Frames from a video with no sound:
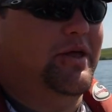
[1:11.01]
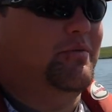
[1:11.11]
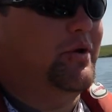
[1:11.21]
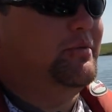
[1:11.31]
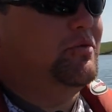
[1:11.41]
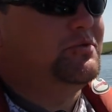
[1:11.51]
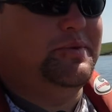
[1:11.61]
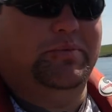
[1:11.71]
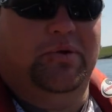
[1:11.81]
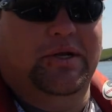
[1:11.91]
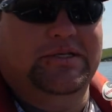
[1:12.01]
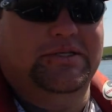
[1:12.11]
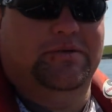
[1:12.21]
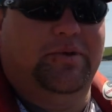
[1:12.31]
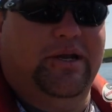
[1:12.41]
than what most people
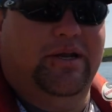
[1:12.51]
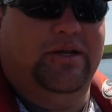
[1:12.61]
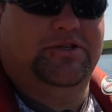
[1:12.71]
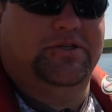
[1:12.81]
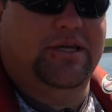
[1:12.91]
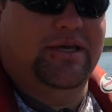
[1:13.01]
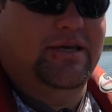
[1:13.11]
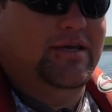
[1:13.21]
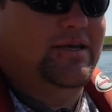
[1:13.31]
anticipated initially,